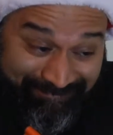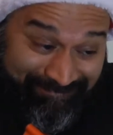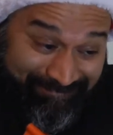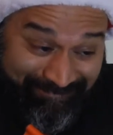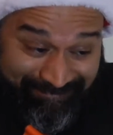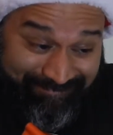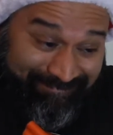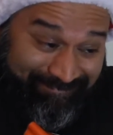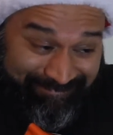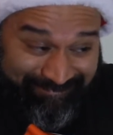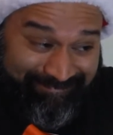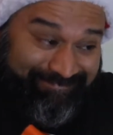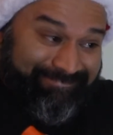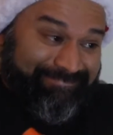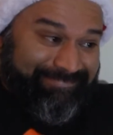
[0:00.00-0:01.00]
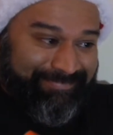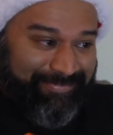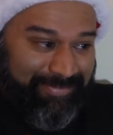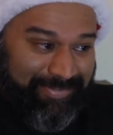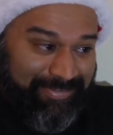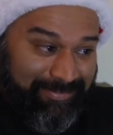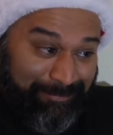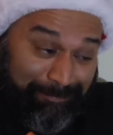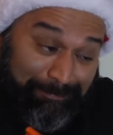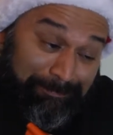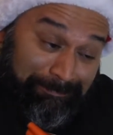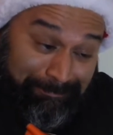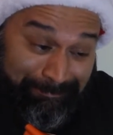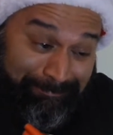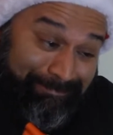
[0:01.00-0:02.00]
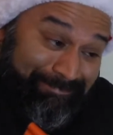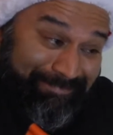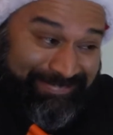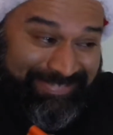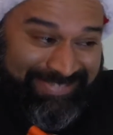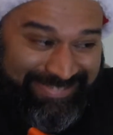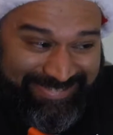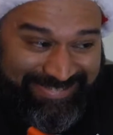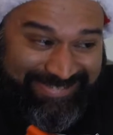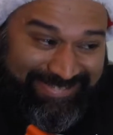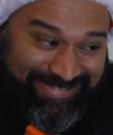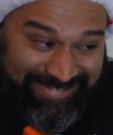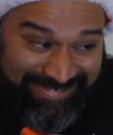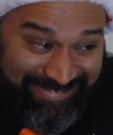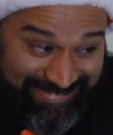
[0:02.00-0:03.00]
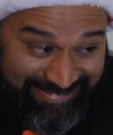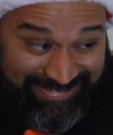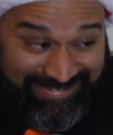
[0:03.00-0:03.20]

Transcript: There's lots of awkward heterosexuality,